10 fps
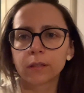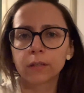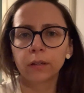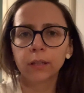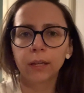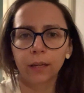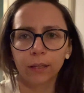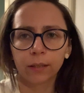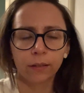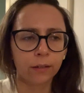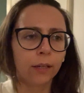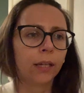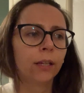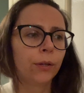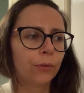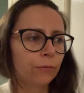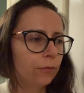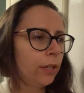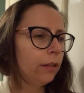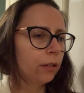it's not like a
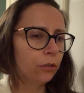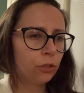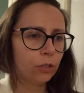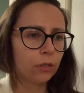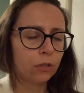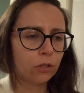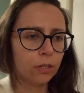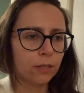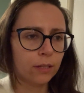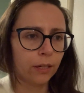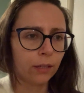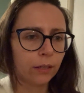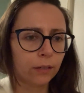village, it's just like